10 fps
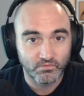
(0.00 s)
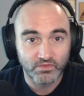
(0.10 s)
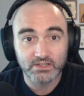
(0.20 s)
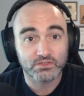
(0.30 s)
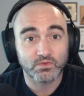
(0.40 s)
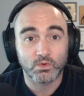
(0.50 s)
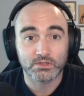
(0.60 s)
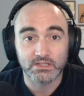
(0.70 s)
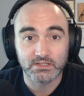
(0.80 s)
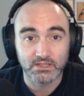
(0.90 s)
Finnish
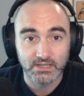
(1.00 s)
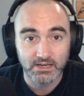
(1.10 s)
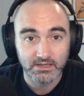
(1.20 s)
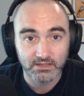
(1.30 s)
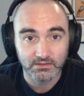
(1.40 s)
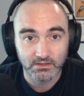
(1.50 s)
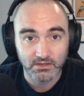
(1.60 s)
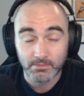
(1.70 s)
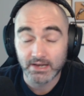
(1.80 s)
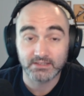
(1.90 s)
forces attending the
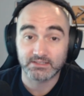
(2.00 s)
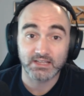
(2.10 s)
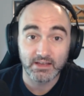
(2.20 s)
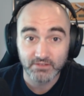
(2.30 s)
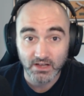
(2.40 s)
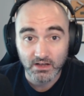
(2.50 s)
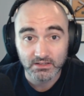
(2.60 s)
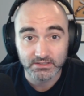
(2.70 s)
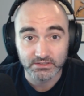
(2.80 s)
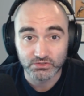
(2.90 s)
Command and Staff
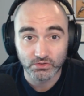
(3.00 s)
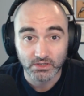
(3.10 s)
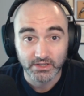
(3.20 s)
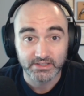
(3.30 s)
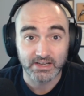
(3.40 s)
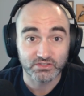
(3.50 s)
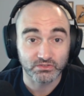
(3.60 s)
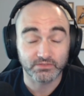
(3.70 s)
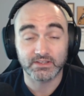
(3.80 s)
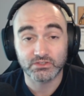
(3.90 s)
College or
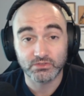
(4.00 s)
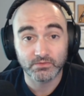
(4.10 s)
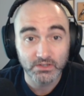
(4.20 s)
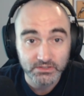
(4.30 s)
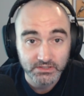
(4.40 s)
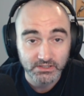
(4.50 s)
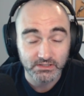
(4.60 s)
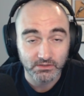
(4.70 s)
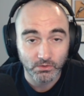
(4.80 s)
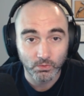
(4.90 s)
National Defense
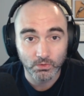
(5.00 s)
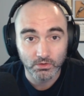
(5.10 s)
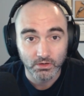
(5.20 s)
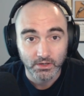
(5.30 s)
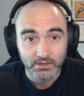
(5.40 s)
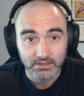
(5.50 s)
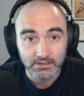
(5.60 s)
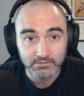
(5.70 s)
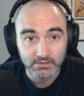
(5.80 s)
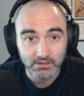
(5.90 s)
University, or
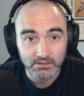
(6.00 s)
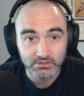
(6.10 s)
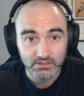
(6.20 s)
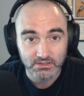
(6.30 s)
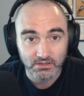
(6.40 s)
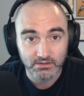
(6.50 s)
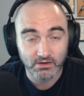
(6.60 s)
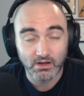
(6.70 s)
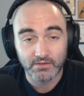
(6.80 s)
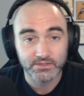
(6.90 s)
even just
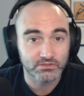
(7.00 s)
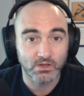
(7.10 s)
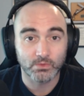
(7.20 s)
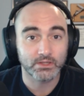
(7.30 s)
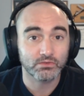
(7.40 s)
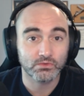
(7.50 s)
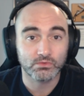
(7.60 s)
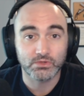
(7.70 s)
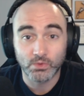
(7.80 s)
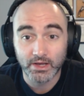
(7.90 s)
their officers going
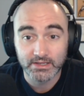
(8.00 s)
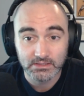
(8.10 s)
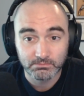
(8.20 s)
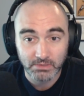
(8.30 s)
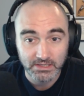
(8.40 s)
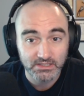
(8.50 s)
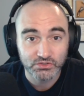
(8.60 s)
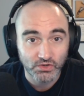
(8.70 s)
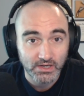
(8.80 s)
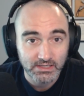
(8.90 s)
through U.S. basic
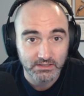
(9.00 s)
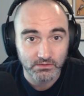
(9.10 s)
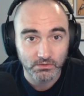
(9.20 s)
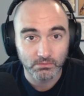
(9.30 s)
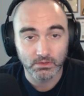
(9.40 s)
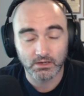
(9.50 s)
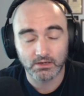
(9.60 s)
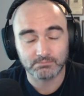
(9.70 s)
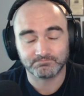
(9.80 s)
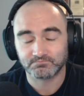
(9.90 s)
training or
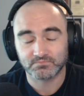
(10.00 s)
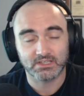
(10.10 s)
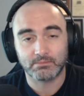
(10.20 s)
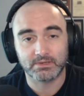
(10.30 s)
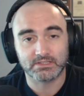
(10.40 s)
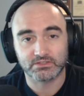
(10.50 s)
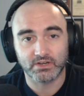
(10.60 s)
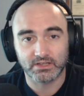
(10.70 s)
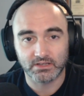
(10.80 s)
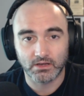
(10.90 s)
our officer
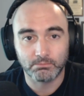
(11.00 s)
training.